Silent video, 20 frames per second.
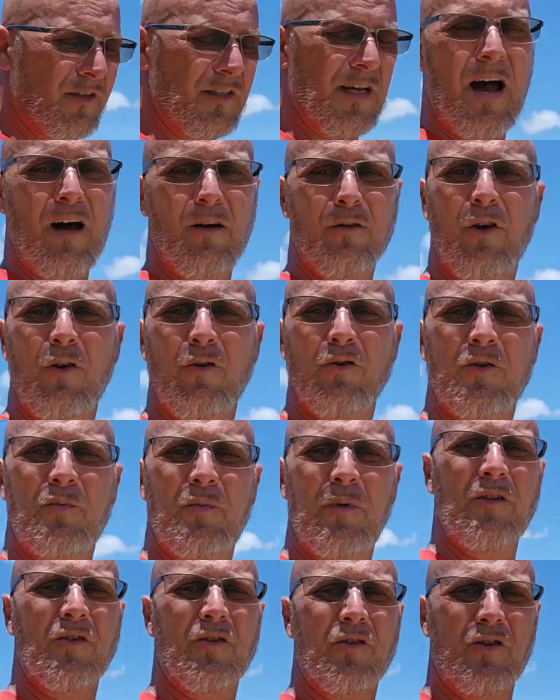download
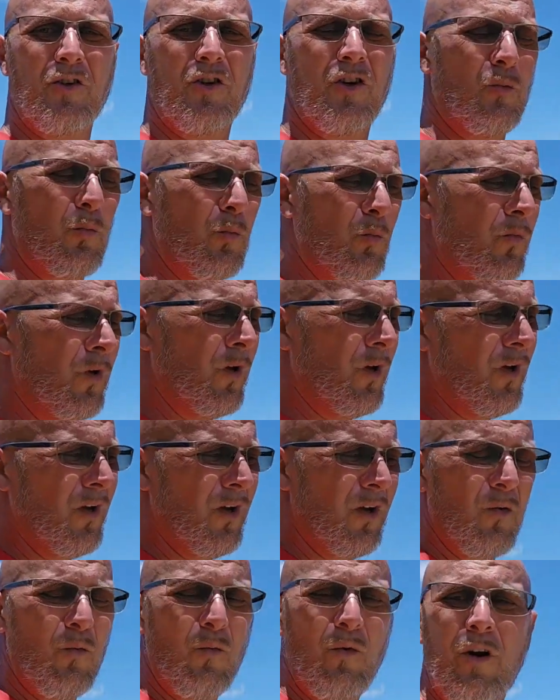speeds are good.
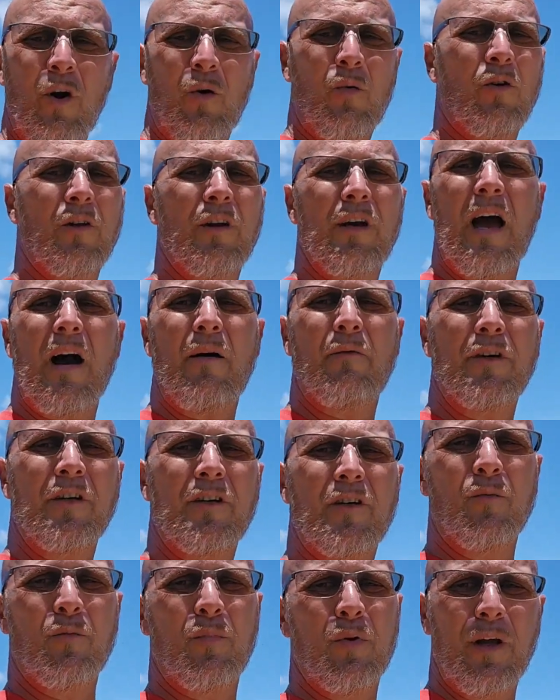We don't really have any
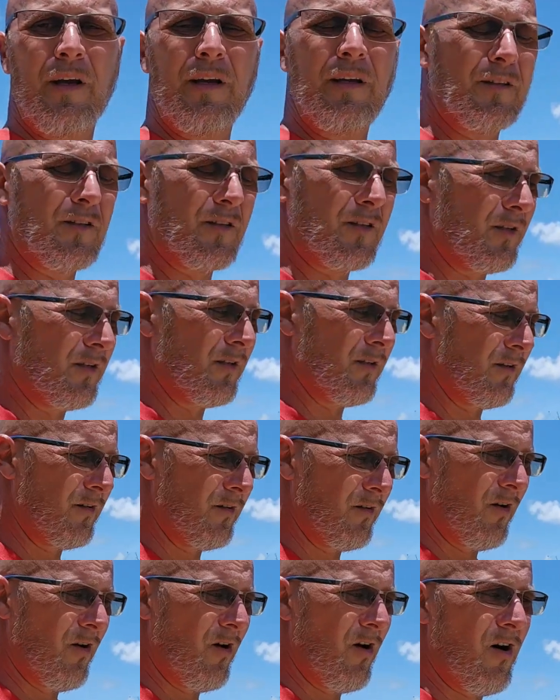complaints
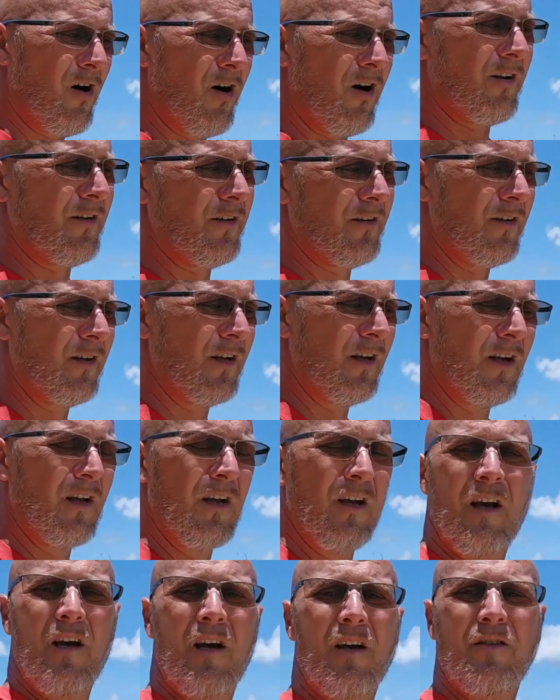on
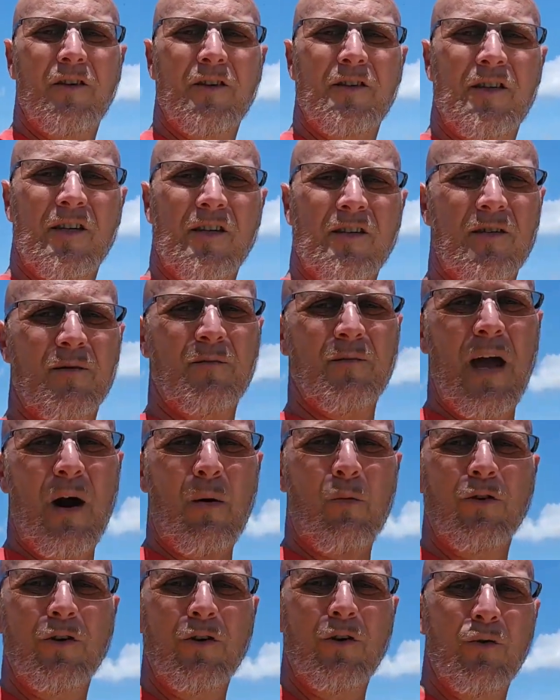the system
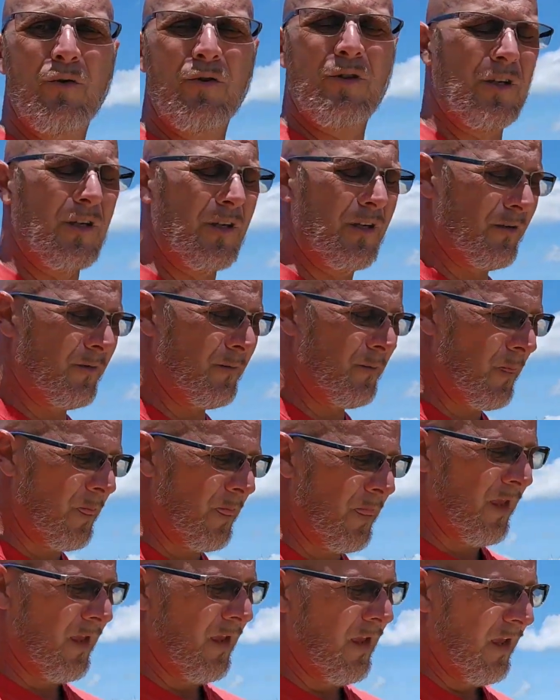that we're using.
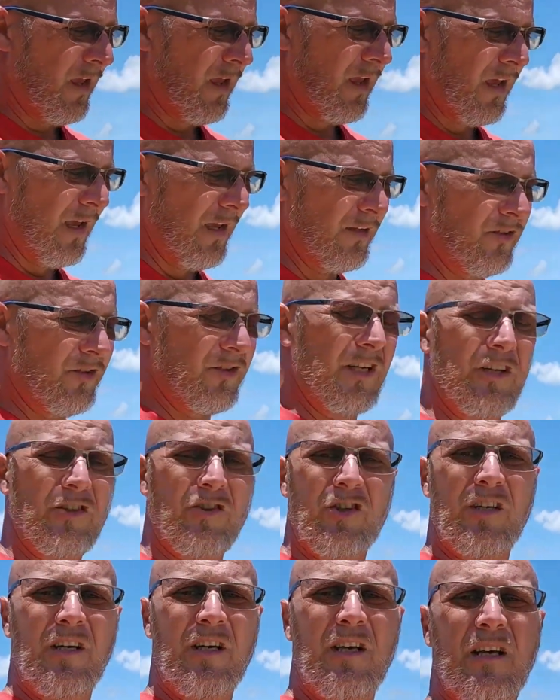
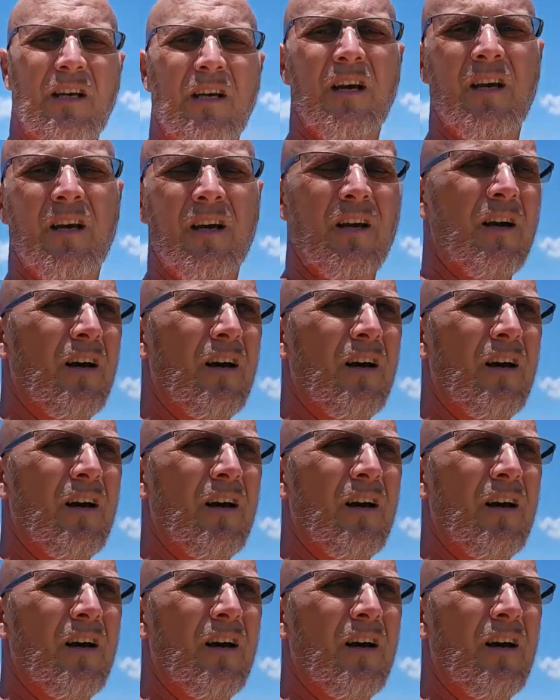Digi